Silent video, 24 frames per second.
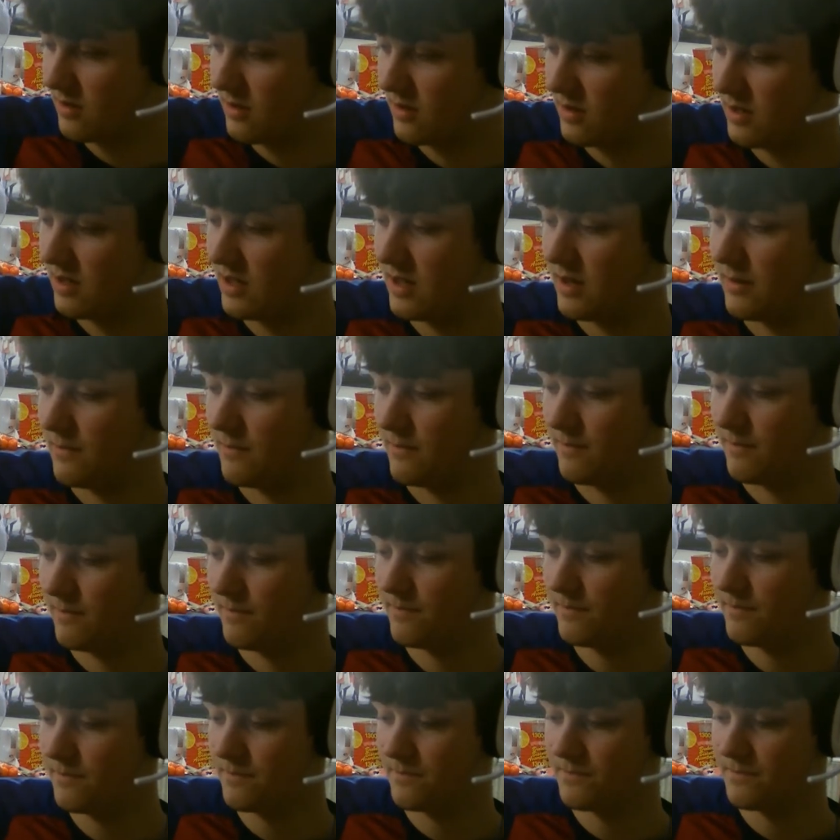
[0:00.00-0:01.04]
And
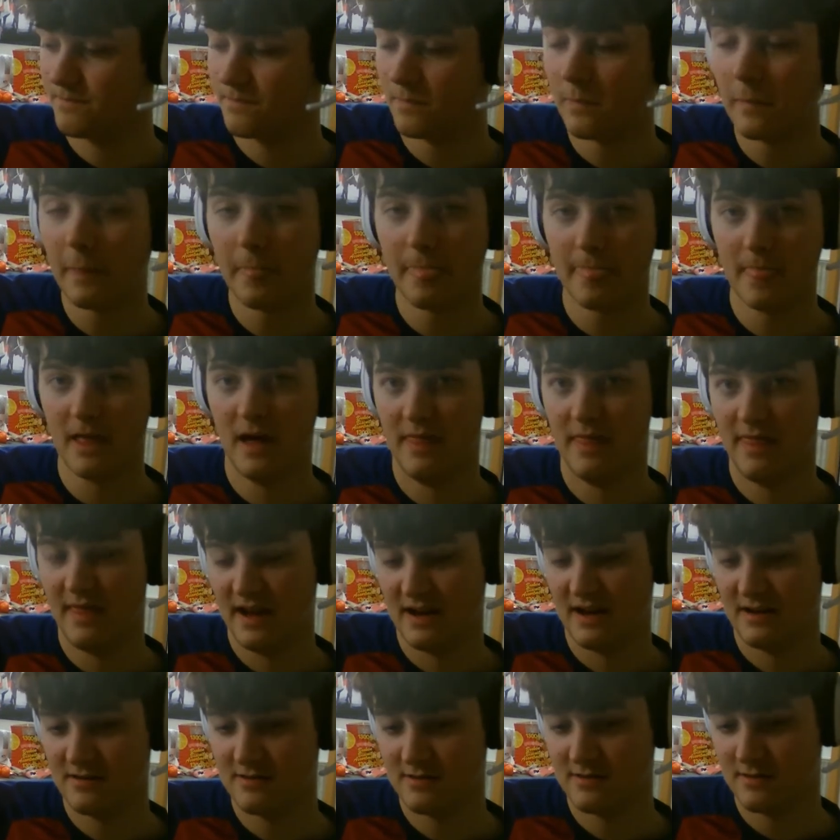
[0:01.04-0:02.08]

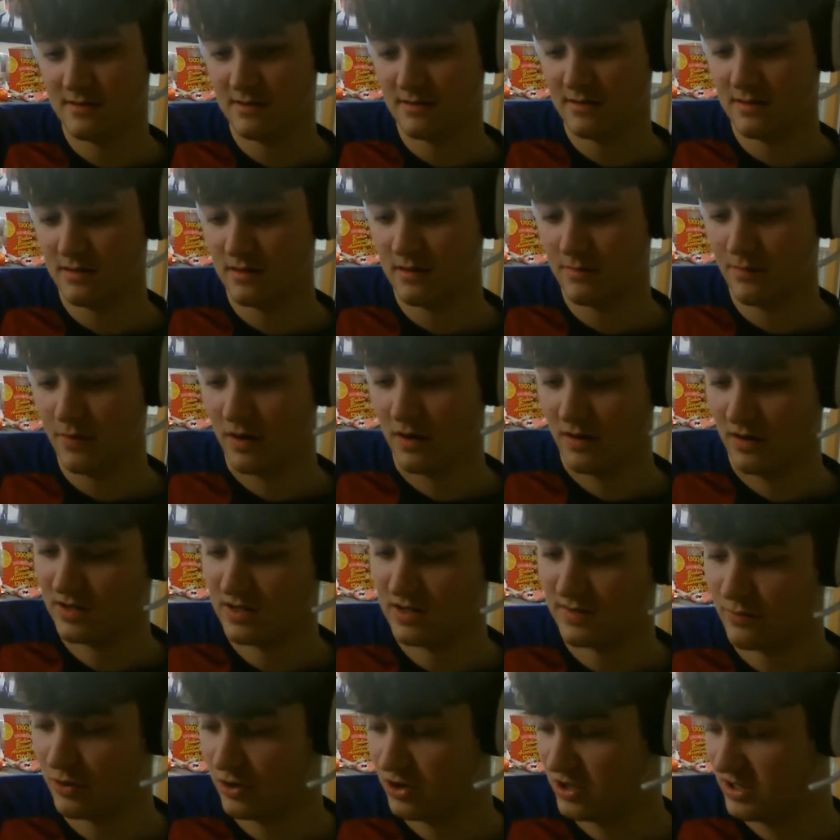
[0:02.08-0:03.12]
that's part of the
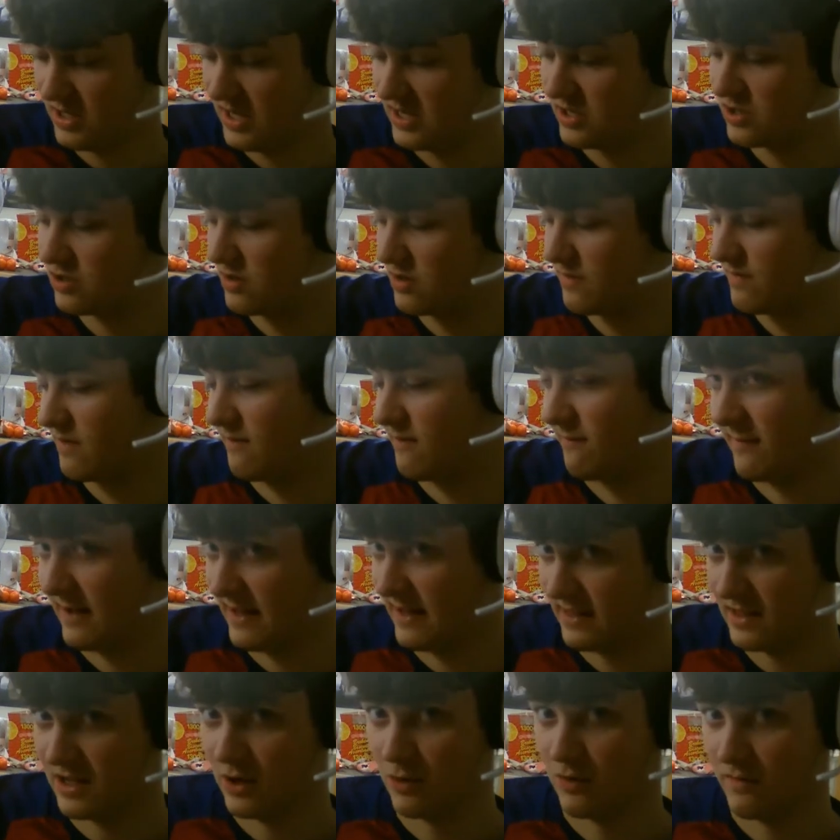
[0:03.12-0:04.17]
depreciation of the
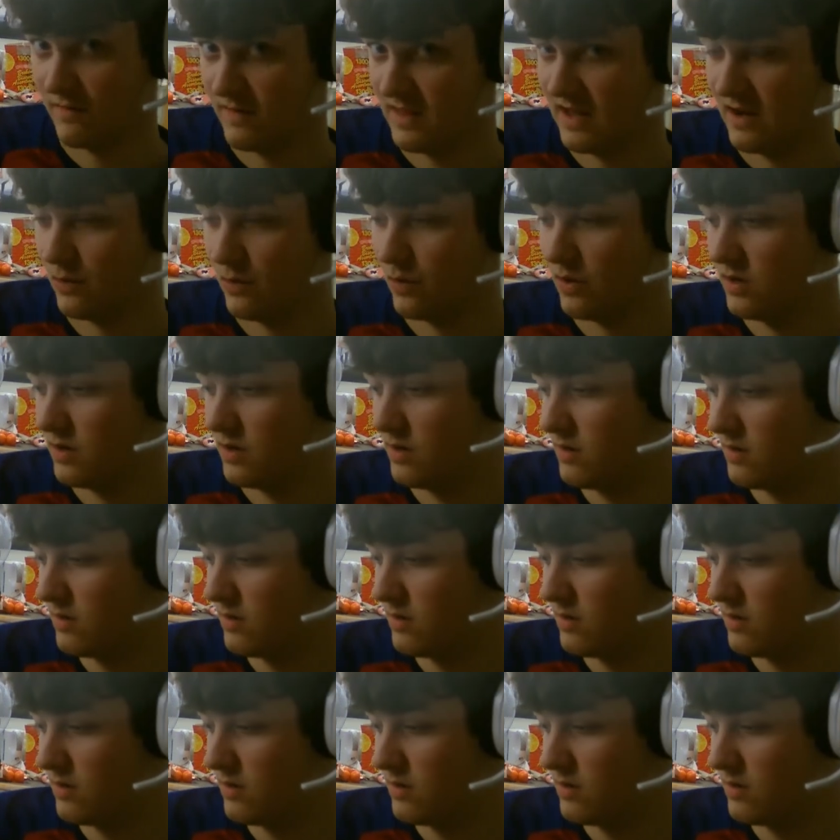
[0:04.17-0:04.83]
value of that wood.